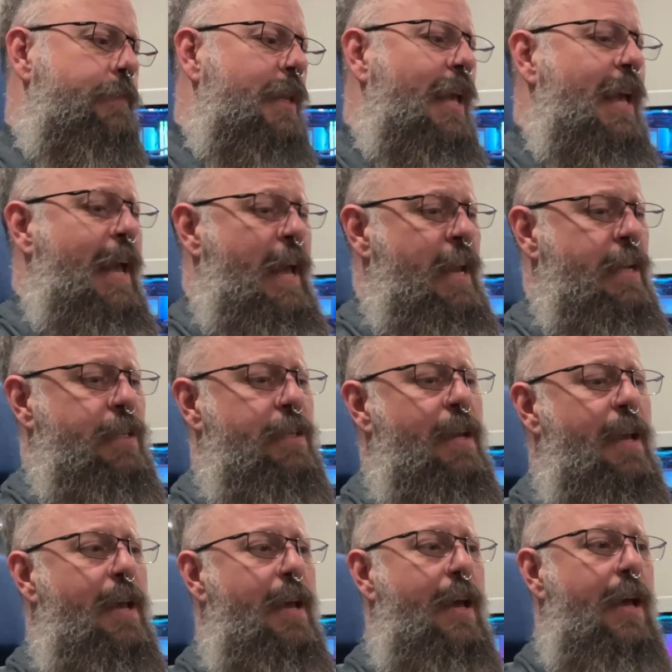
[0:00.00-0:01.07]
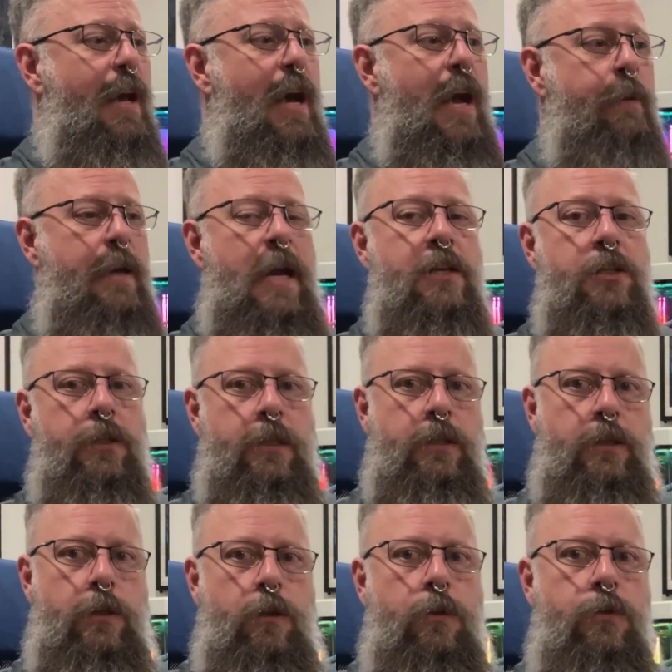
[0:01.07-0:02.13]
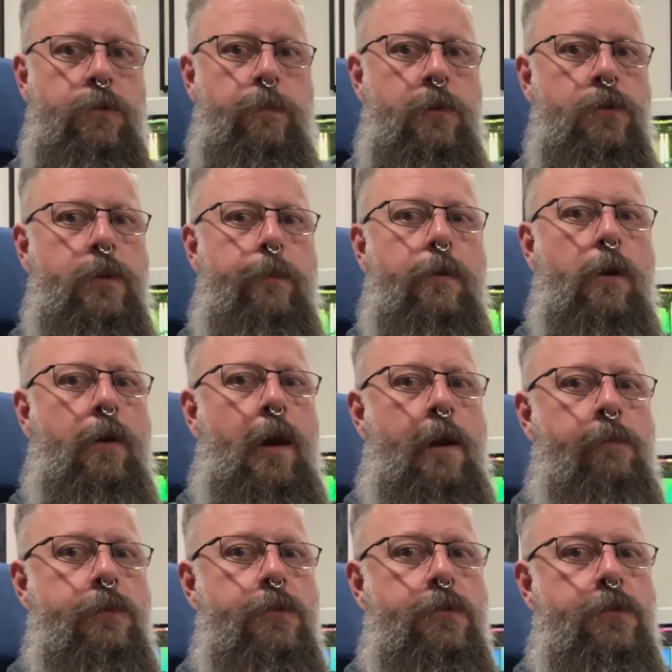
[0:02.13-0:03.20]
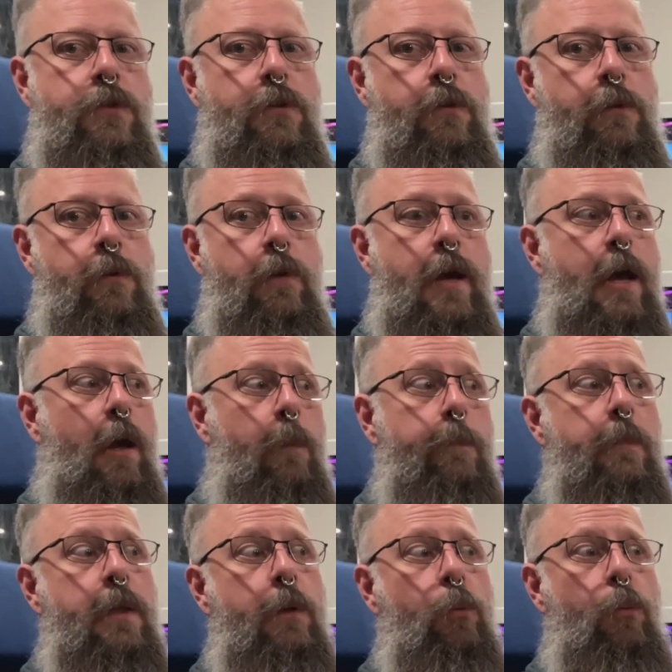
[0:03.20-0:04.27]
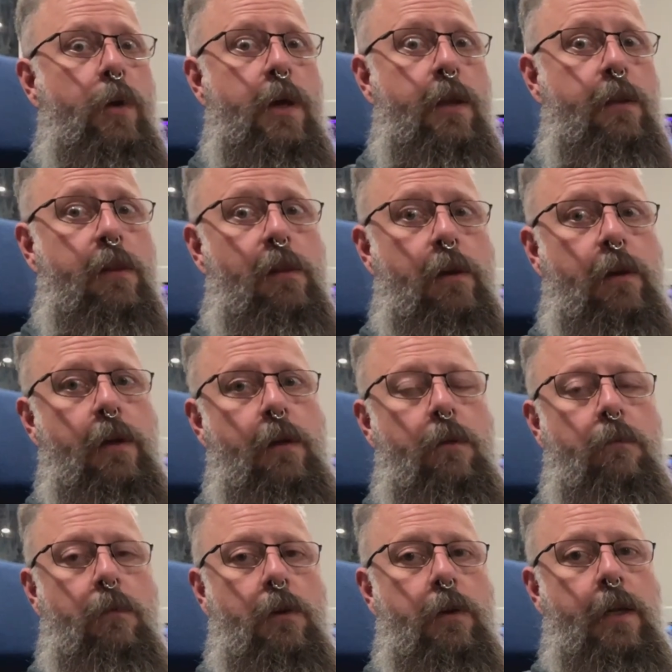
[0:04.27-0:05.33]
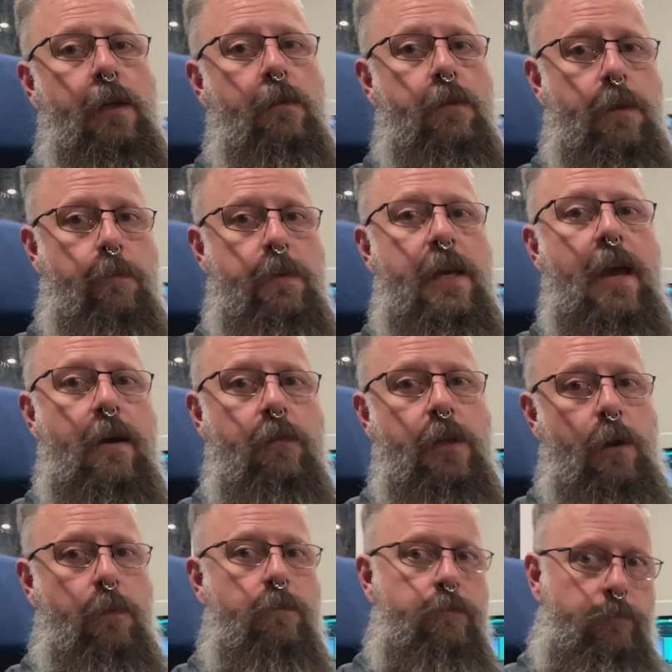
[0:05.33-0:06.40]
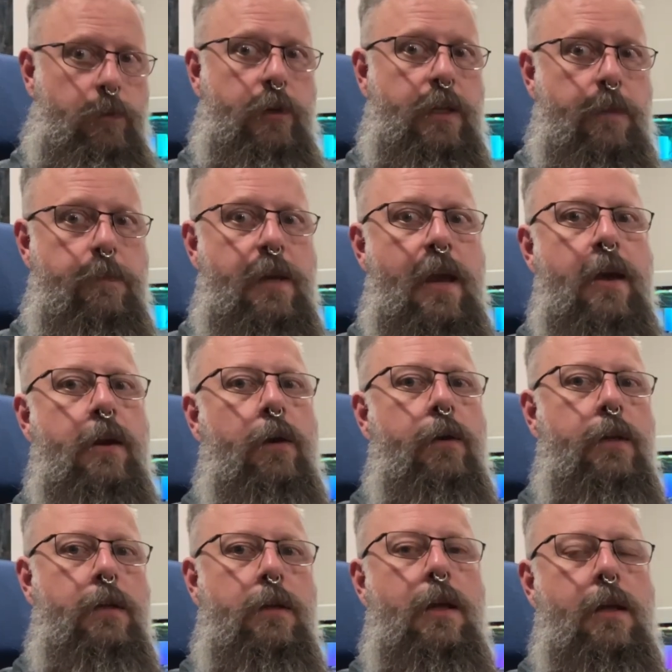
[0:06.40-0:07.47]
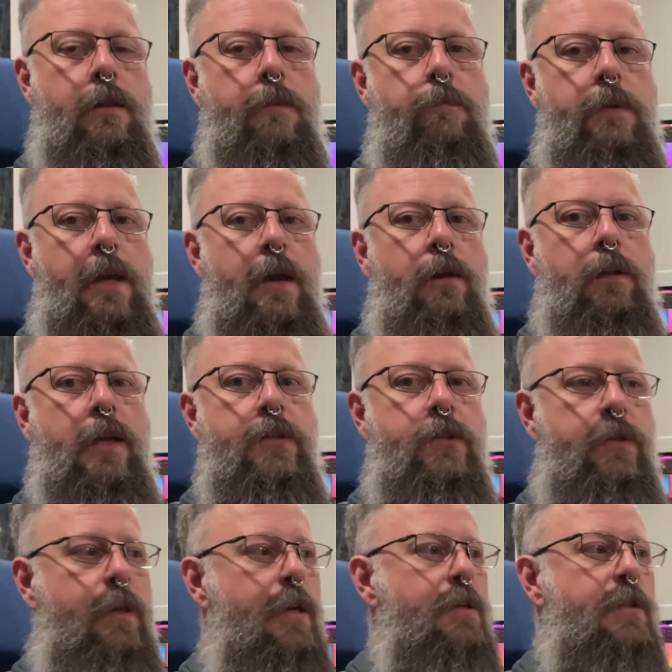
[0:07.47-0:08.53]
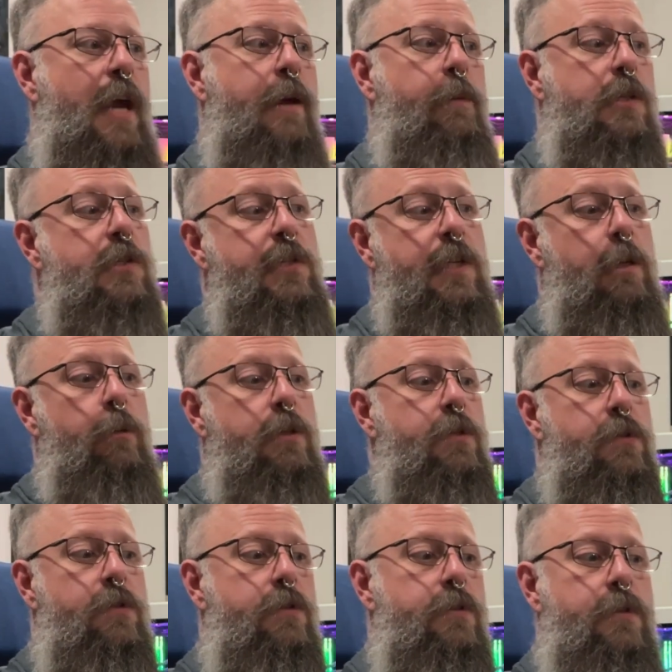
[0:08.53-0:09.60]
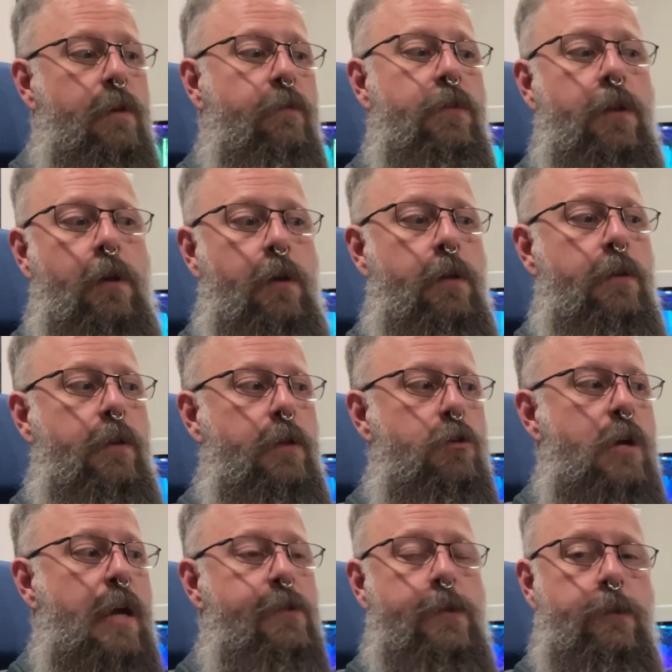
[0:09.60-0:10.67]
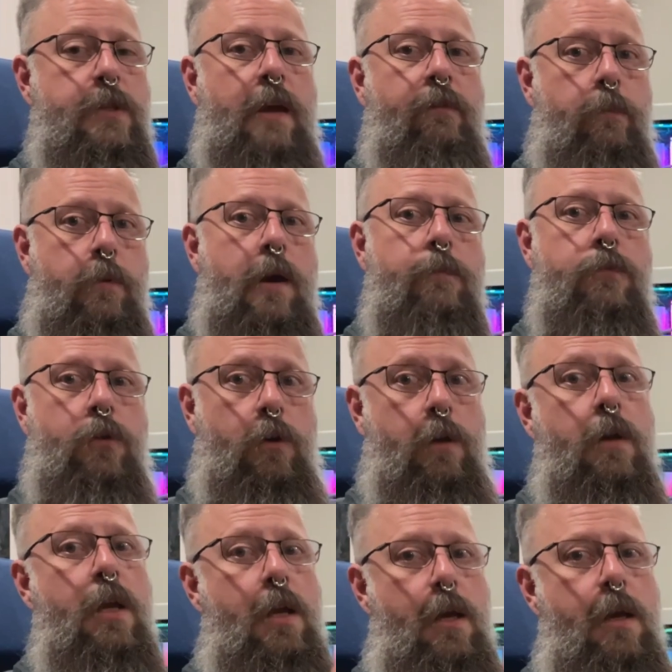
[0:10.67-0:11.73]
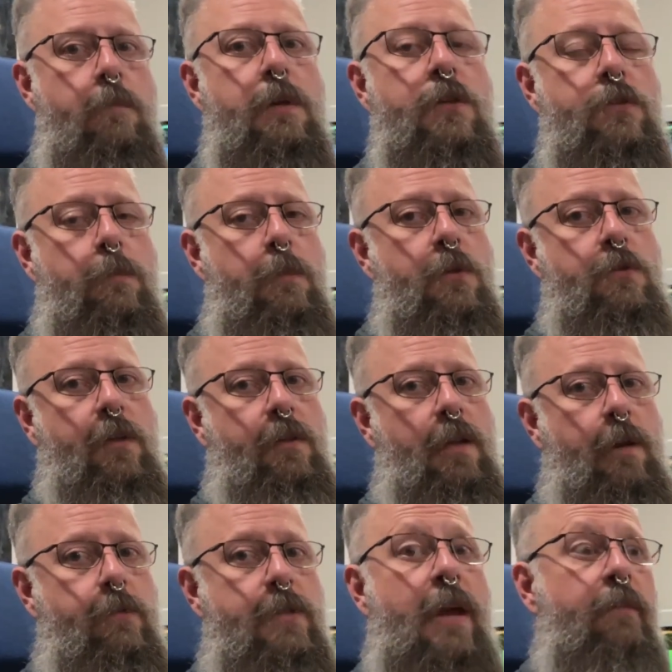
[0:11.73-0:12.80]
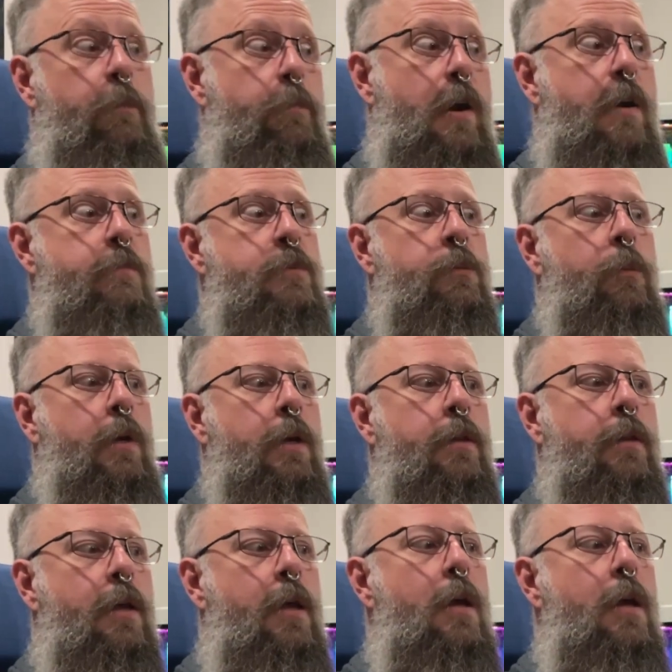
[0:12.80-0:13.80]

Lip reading: And I would actually use music programs to help me with learning the piano, learning the piano and the piano lessons, because I would sequence some of the tracks I was having problems, or pieces of music that I was having problems with,